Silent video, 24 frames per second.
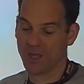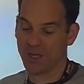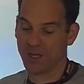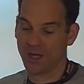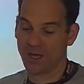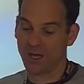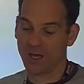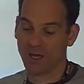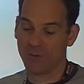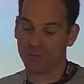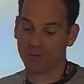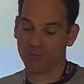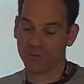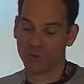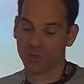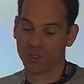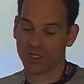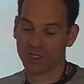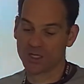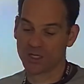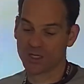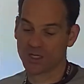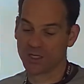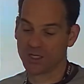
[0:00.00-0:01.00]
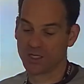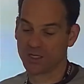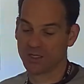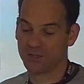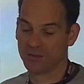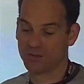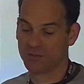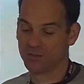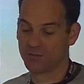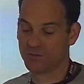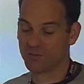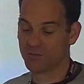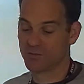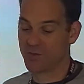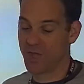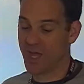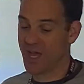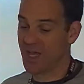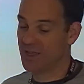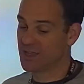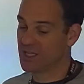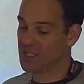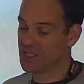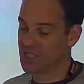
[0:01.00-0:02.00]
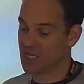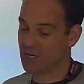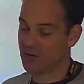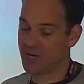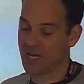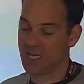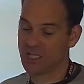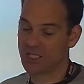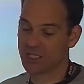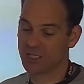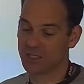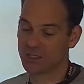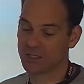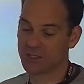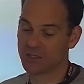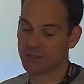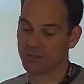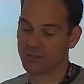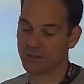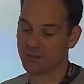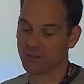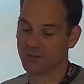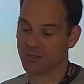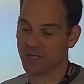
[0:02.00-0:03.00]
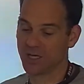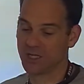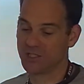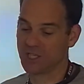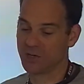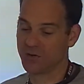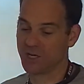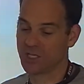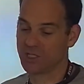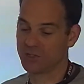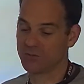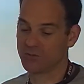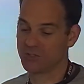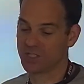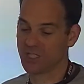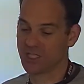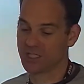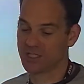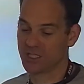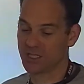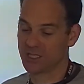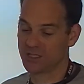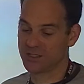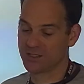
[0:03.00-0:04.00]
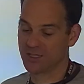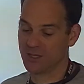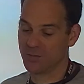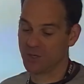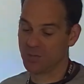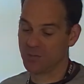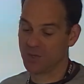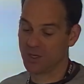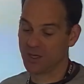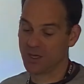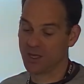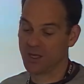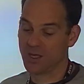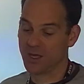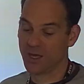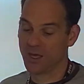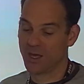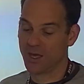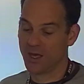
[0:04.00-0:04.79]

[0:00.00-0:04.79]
If we look at the generational GC to CPP,